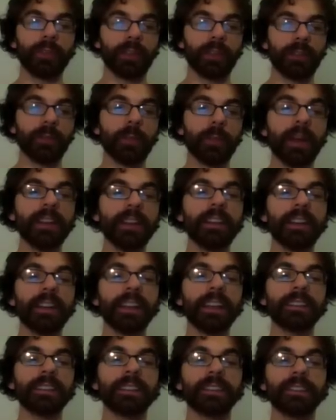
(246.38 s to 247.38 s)
You might not
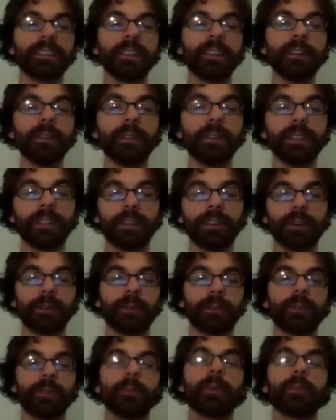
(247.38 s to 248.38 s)
necessarily go
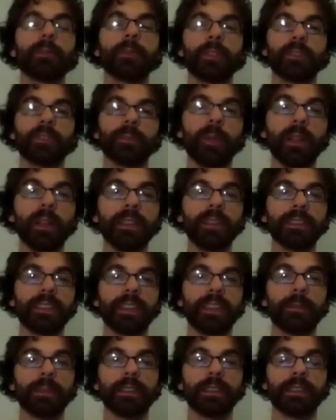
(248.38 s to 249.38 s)
to the one with the smallest
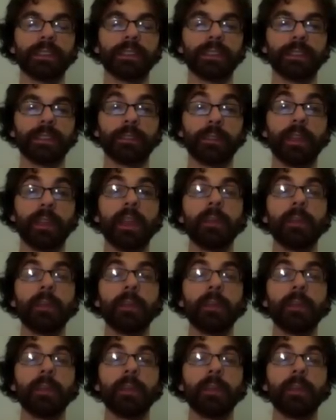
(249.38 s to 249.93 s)
Hamming distance,